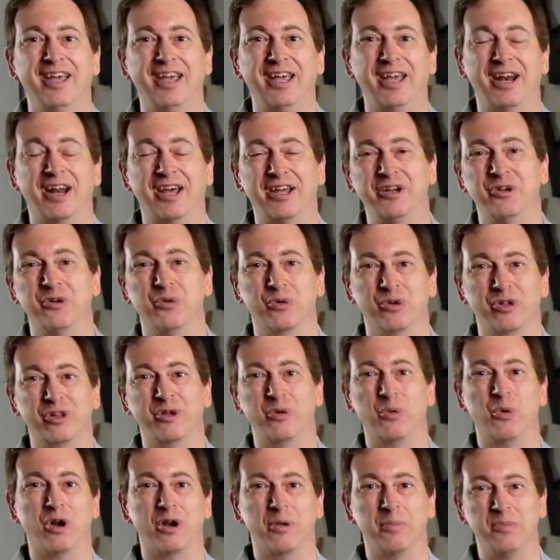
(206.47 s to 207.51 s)
And I didn't
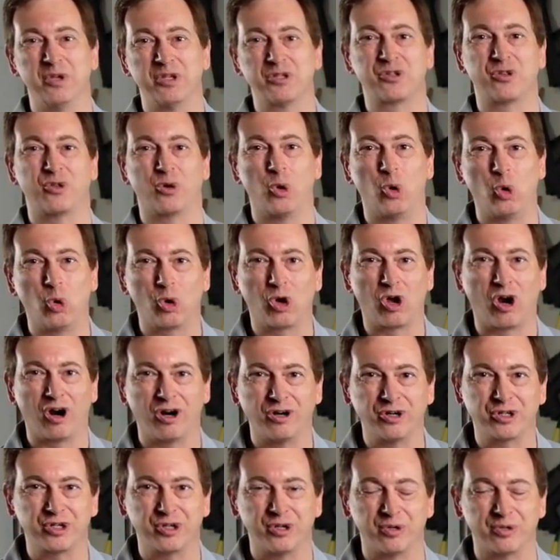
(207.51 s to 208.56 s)
really want to miss the whole
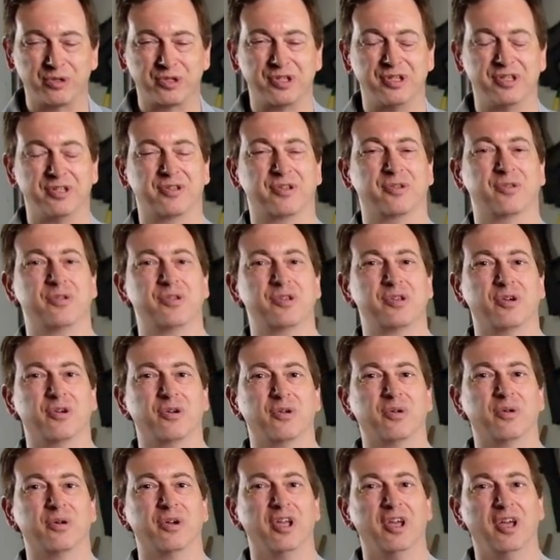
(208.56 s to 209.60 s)
car show season.
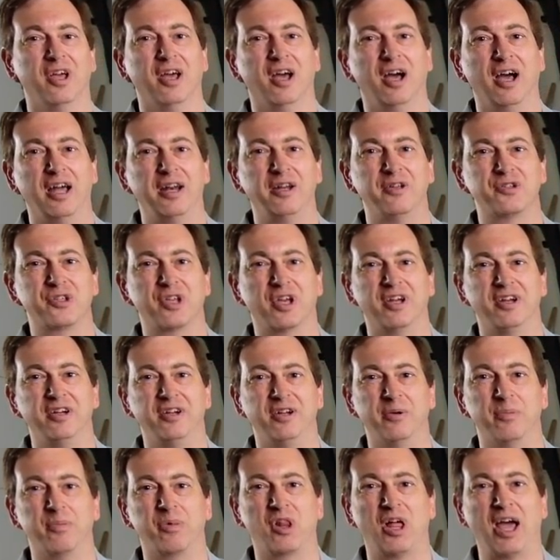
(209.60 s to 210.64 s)
So I decided
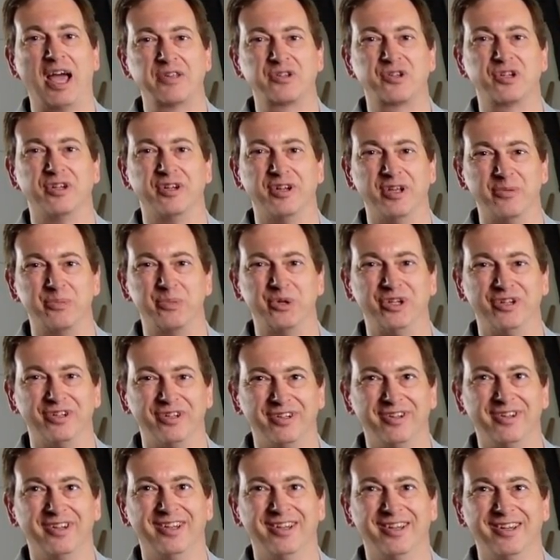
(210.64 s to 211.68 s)
to plastidip it
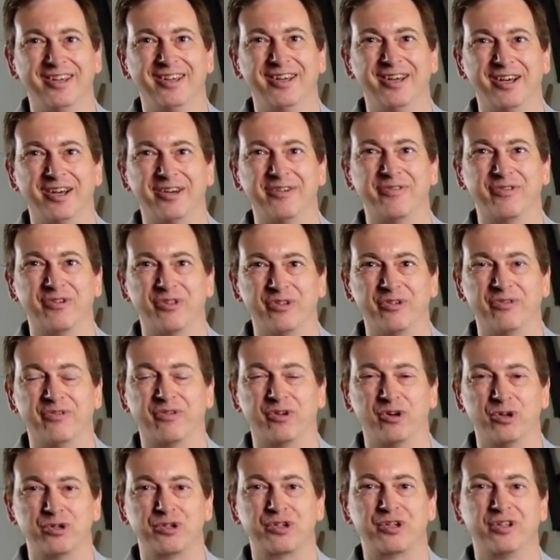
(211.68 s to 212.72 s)
uh, for the
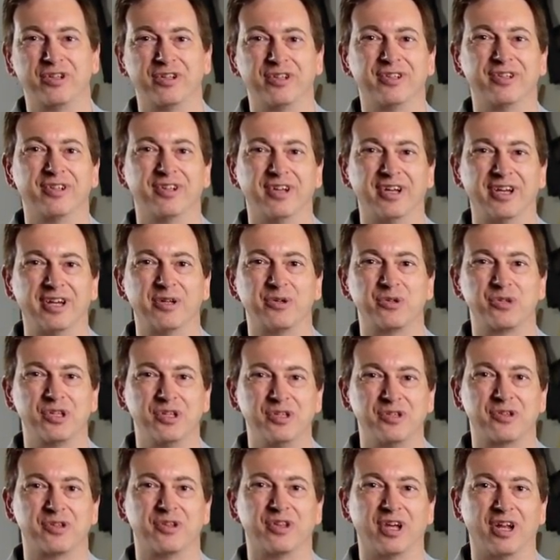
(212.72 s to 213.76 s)
first uh,
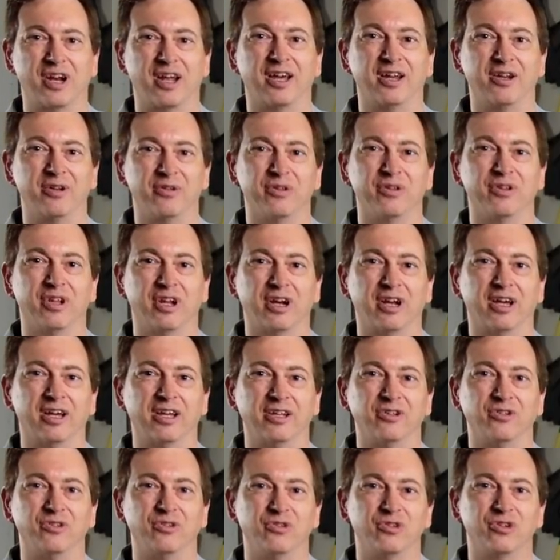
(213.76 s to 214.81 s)
season that I, that
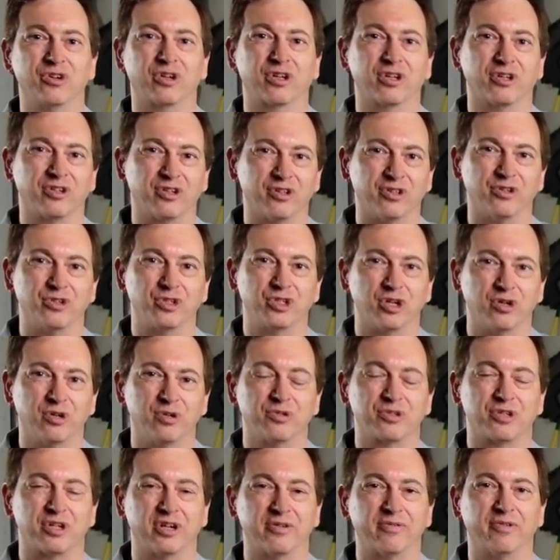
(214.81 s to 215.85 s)
I took it to the
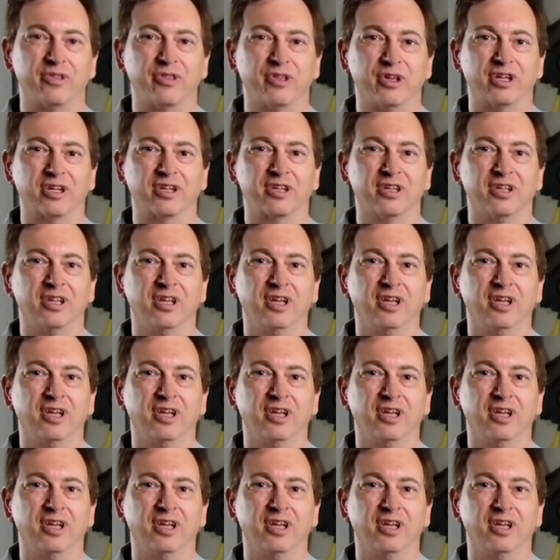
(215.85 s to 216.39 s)
shows and everything.